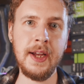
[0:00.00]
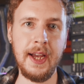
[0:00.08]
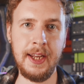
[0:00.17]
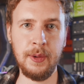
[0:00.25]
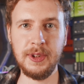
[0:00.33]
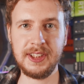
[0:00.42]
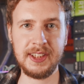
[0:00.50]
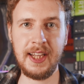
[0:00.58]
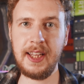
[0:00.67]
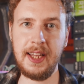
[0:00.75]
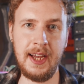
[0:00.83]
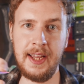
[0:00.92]
and it will
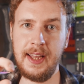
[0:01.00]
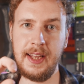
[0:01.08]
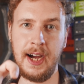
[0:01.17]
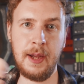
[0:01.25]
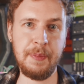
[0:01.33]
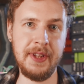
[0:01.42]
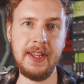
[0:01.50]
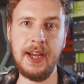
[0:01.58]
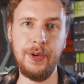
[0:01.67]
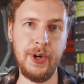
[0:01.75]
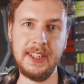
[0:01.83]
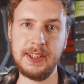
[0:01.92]
say a I P
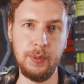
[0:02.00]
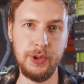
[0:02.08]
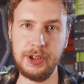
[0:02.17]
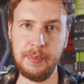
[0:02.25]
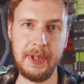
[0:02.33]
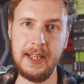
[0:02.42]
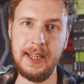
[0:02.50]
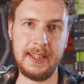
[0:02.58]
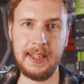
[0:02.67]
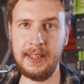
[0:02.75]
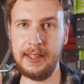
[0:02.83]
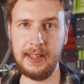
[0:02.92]
address. It will just be like
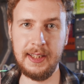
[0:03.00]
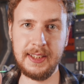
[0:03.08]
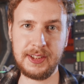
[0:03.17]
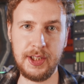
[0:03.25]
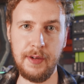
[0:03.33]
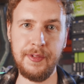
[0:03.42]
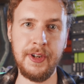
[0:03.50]
a little list of